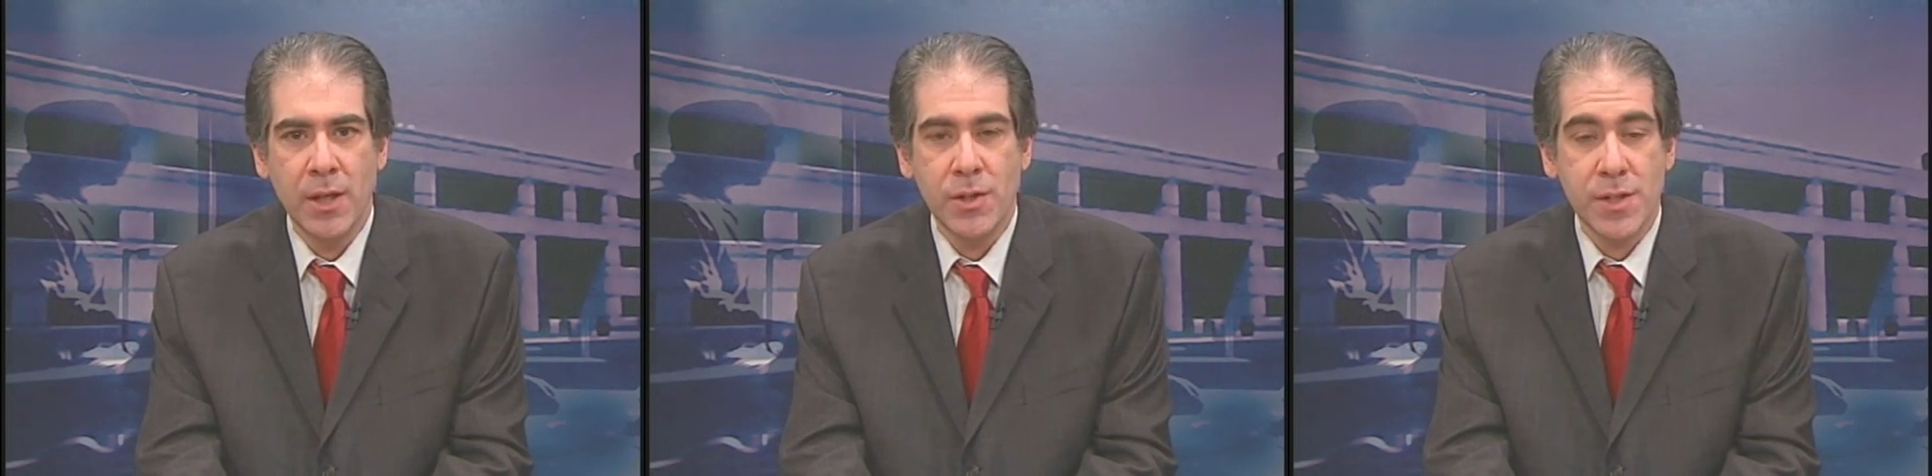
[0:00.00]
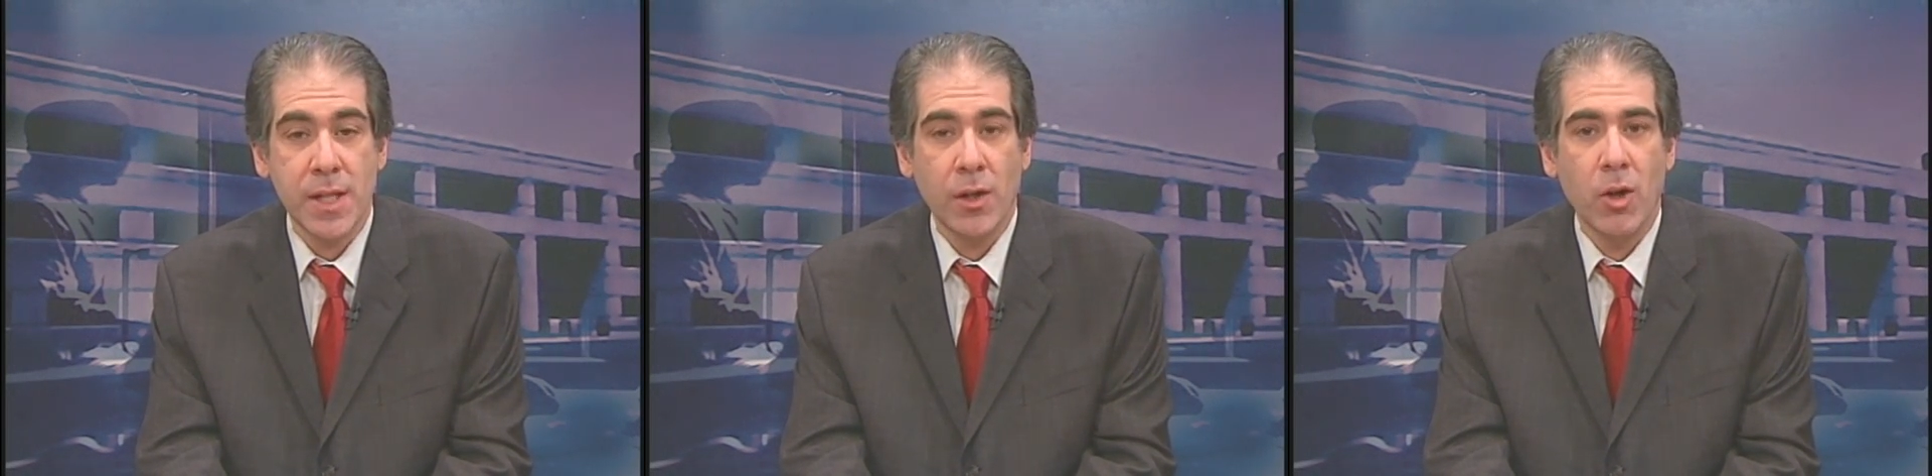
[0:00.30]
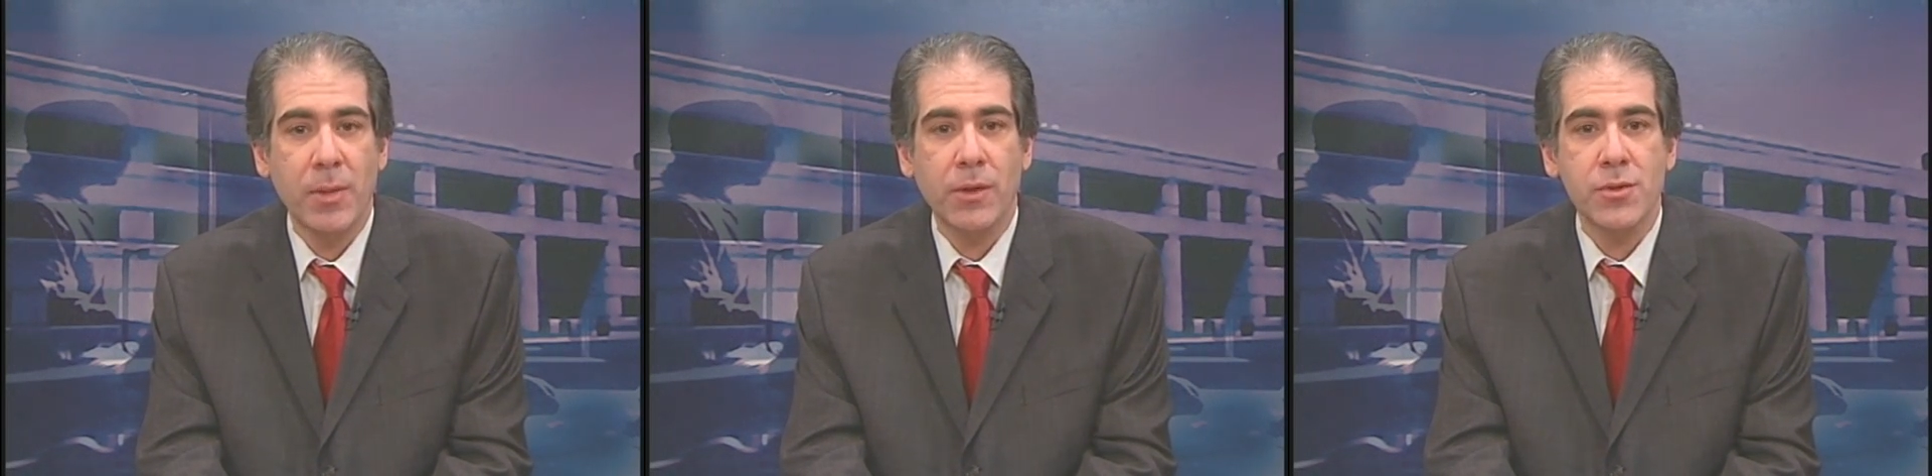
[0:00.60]
She said
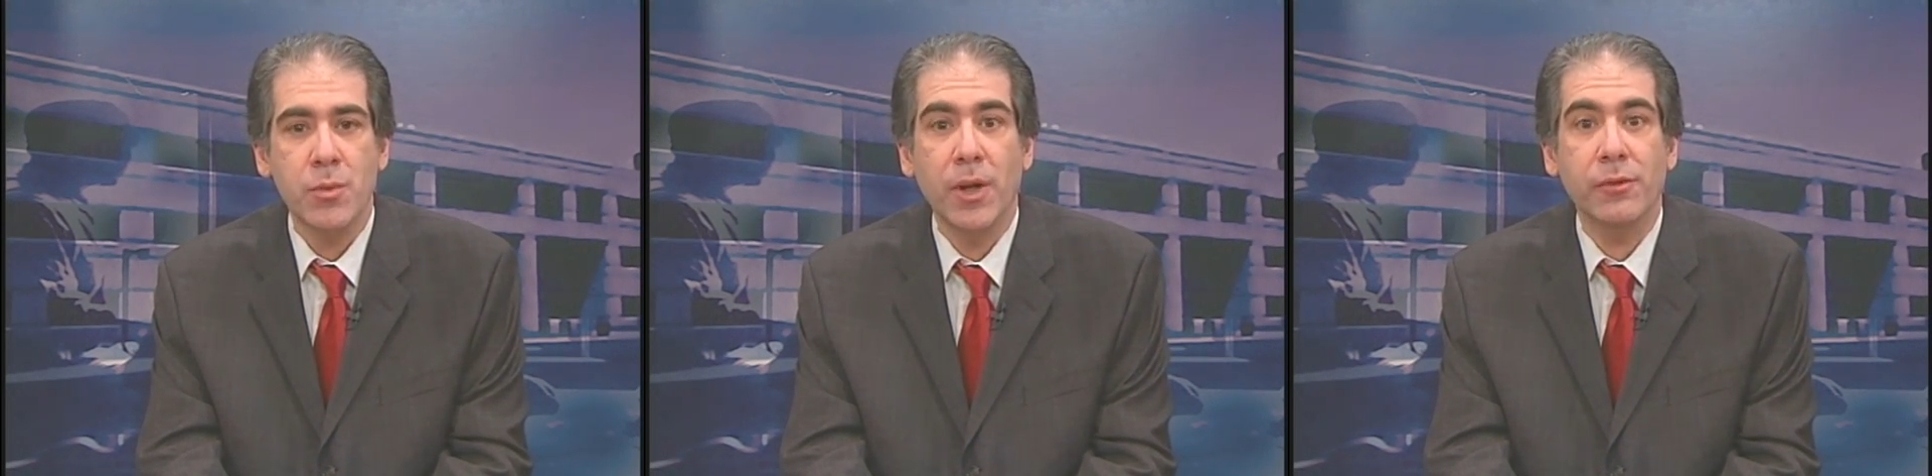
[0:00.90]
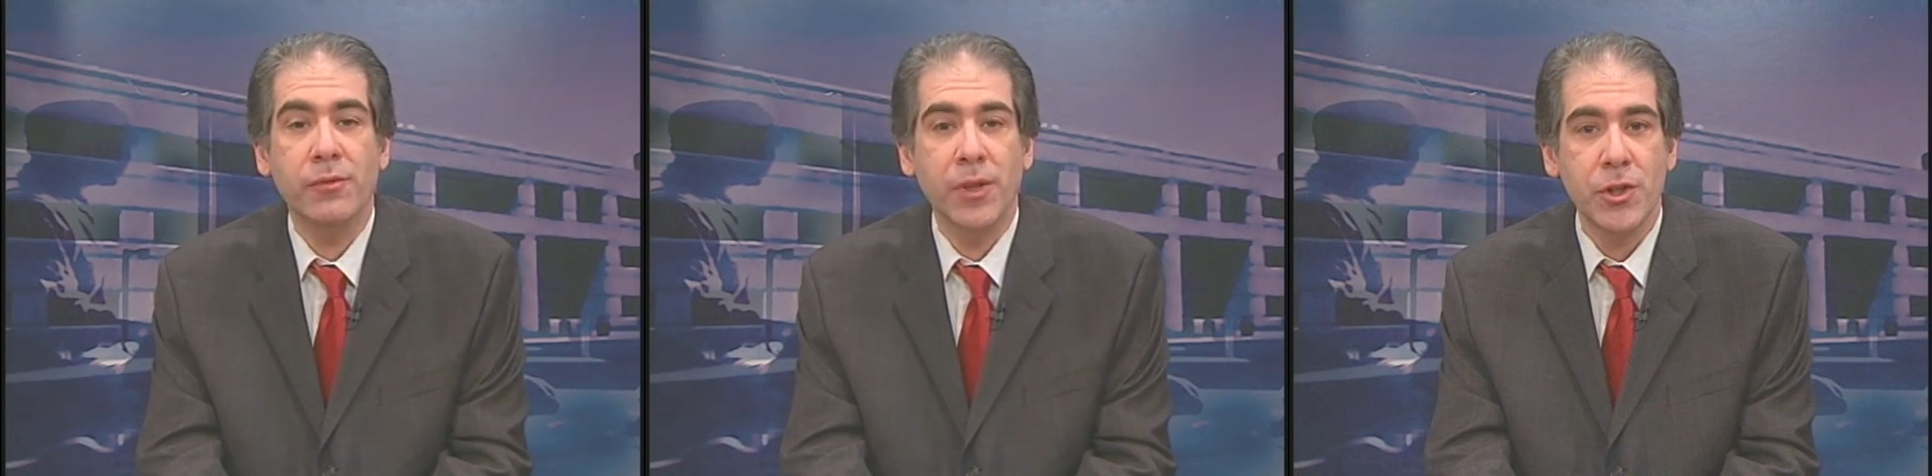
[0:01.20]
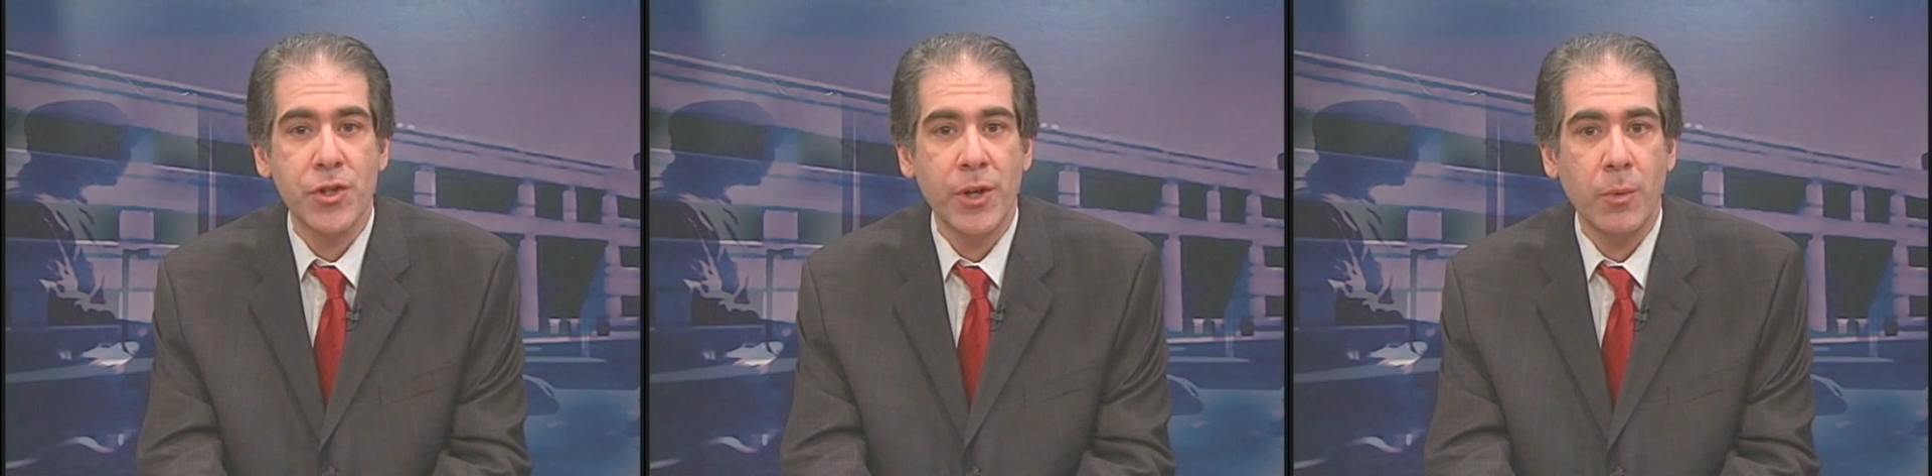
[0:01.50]
lawmakers want to
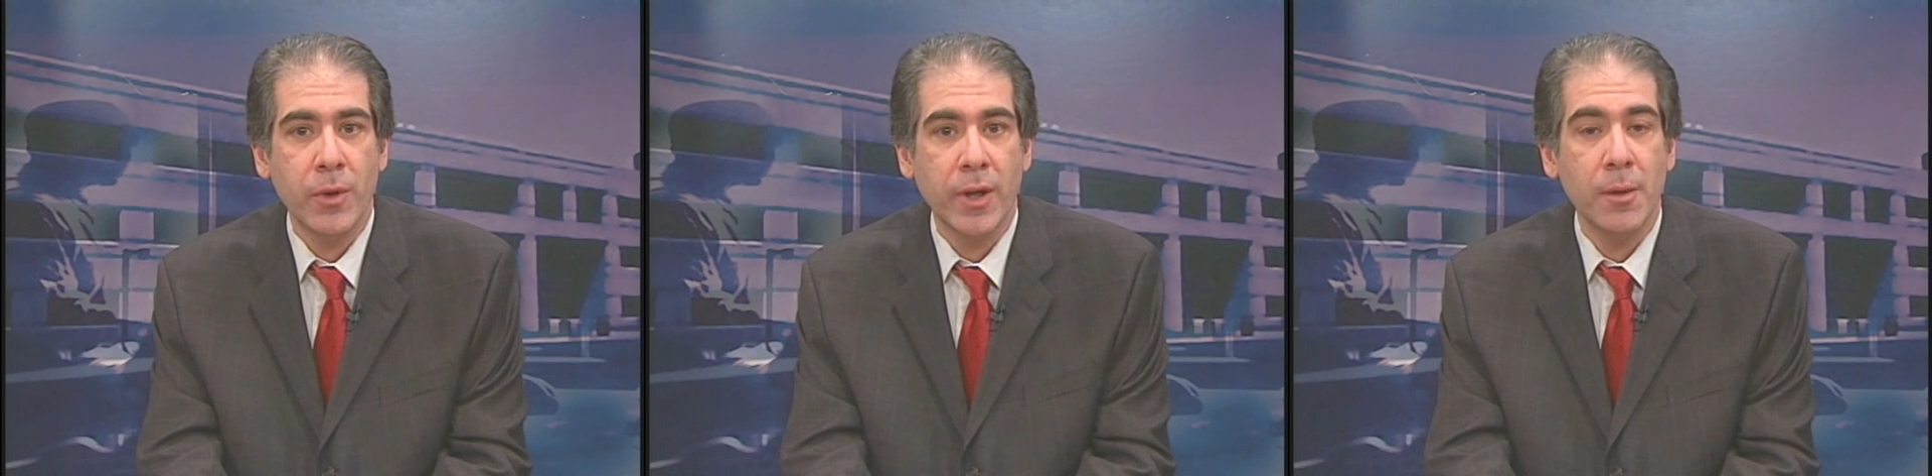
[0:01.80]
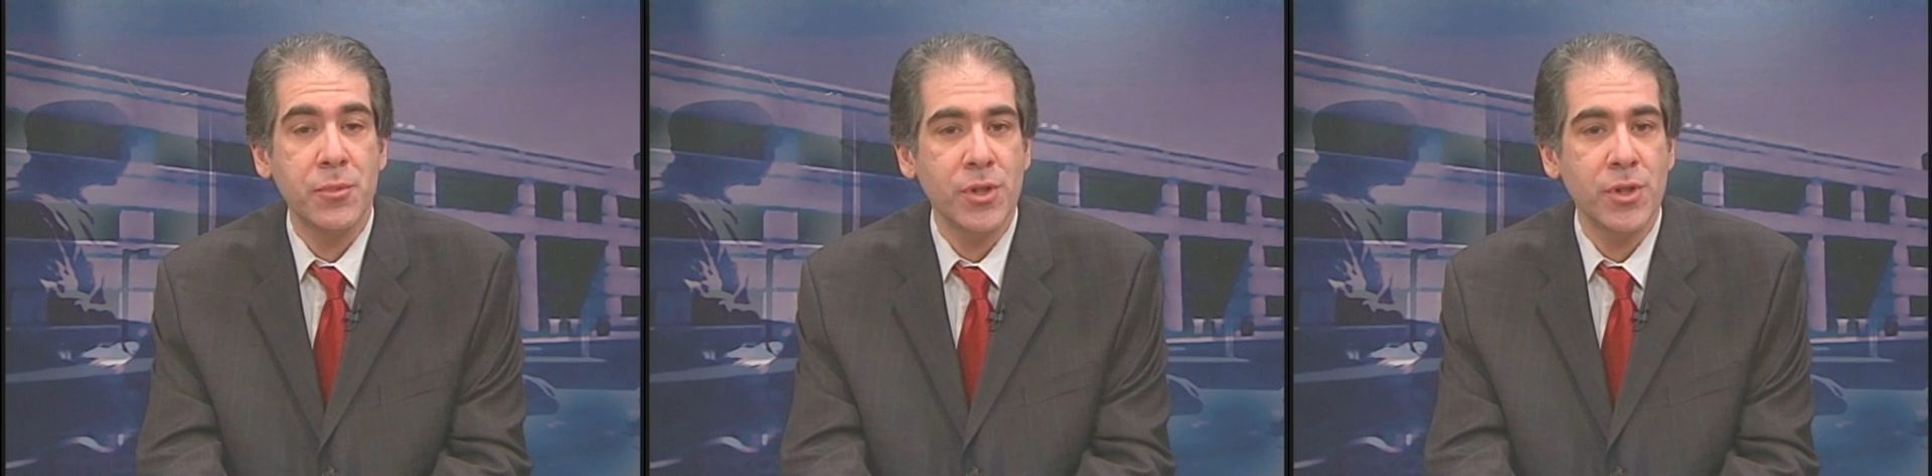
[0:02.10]
finish their work up